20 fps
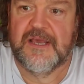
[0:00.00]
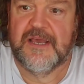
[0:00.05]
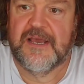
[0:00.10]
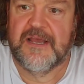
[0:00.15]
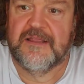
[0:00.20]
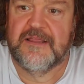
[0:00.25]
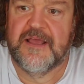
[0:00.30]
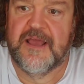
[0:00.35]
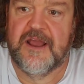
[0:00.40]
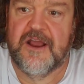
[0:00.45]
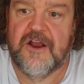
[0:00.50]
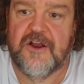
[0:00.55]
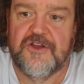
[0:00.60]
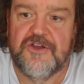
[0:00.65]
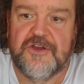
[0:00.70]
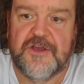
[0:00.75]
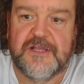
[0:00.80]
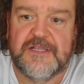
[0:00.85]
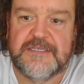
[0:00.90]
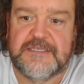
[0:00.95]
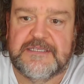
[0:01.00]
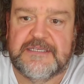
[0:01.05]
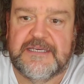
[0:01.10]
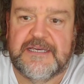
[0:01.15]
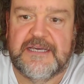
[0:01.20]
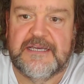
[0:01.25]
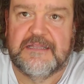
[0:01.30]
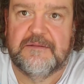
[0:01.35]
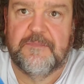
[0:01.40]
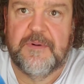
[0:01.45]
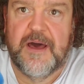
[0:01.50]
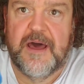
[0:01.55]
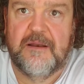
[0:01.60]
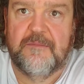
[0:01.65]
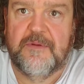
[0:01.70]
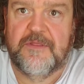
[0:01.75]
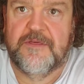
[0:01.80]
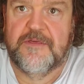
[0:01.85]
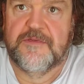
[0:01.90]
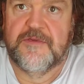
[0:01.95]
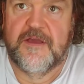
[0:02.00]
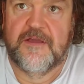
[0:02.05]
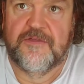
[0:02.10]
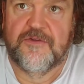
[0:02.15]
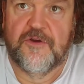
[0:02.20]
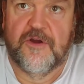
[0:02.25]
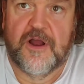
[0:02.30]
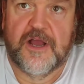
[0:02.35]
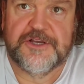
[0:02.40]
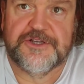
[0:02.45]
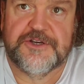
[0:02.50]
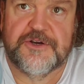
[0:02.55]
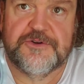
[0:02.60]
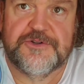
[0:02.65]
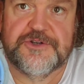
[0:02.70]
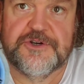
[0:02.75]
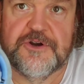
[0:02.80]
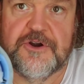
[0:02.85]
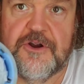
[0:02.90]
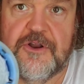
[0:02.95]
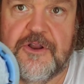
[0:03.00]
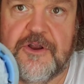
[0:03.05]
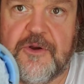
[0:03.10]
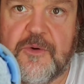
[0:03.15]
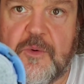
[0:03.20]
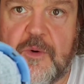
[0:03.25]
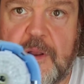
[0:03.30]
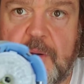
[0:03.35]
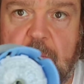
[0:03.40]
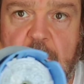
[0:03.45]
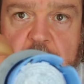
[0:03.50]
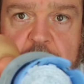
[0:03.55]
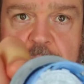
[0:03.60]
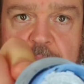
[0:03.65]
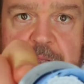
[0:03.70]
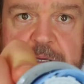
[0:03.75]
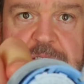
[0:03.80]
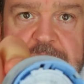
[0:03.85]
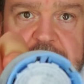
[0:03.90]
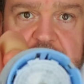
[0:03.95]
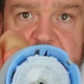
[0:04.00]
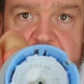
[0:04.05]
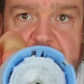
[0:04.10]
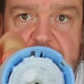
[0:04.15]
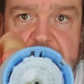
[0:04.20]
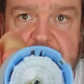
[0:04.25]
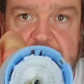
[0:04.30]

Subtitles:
And there you can see the bottom of the sensor. I showed you earlier what one looks like.